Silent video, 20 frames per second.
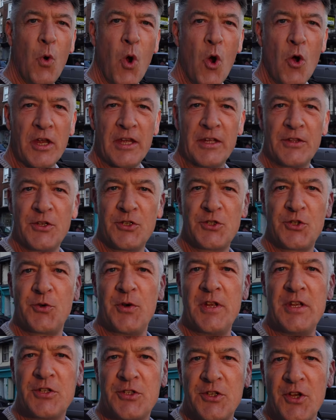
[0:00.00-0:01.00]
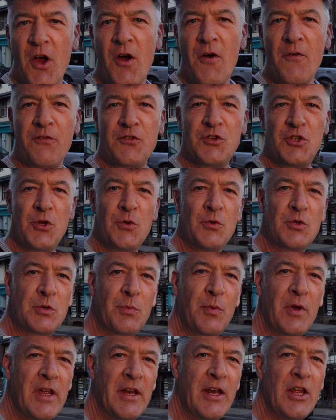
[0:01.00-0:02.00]
walking the streets of
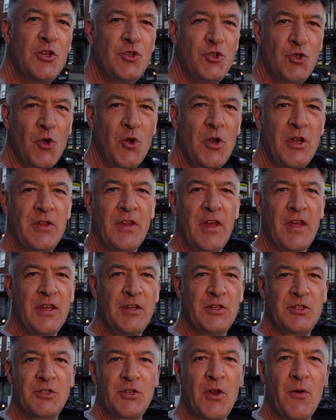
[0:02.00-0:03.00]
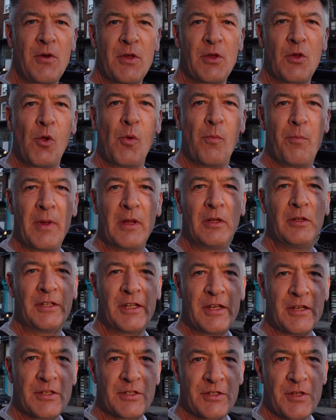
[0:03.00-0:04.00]
Tewkesbury and enjoying the historical
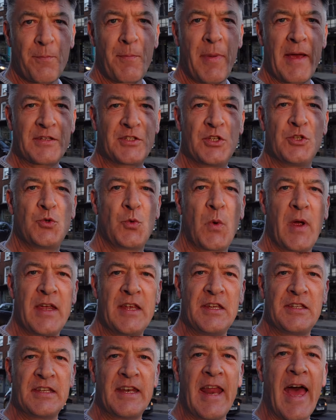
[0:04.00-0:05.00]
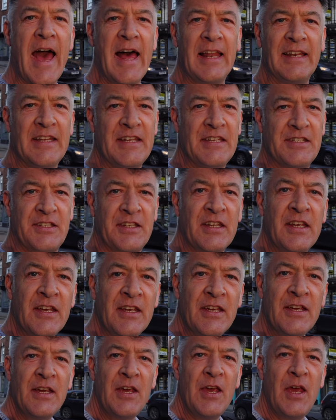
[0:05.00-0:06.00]
buildings, the passageways and alleys,
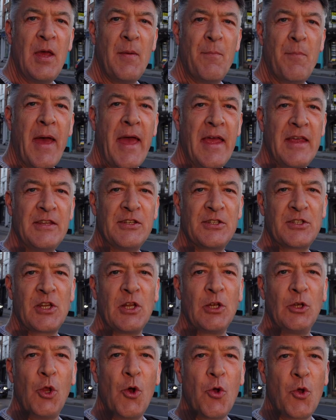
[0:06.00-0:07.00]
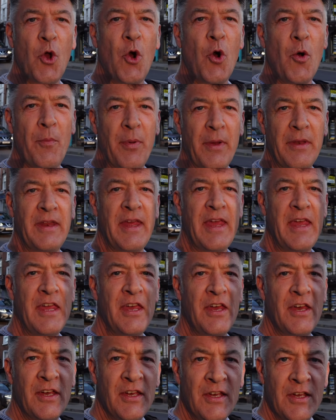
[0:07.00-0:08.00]
it pays to look up and
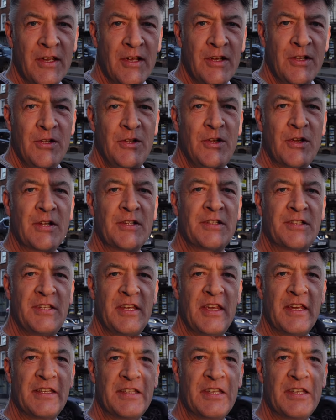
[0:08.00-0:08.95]
hear you can see a